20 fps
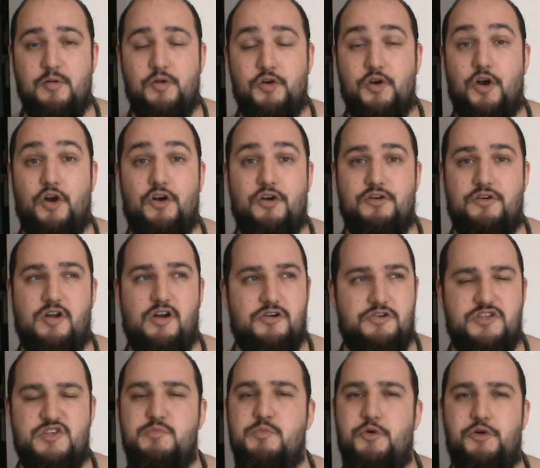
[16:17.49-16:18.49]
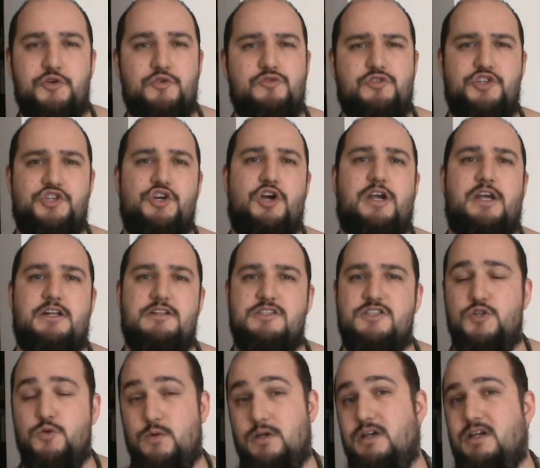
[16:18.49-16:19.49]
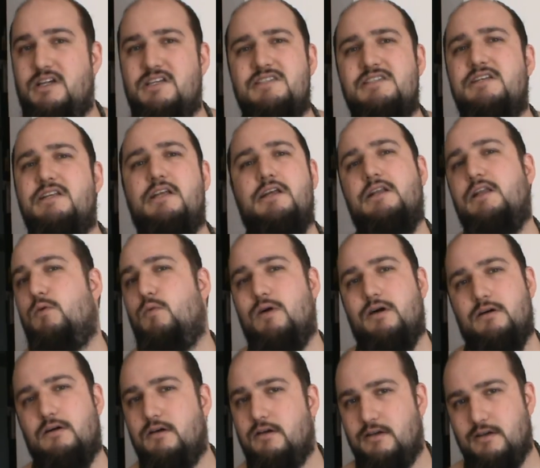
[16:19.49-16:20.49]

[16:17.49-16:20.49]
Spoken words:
are spiritual giants doing exceedingly well.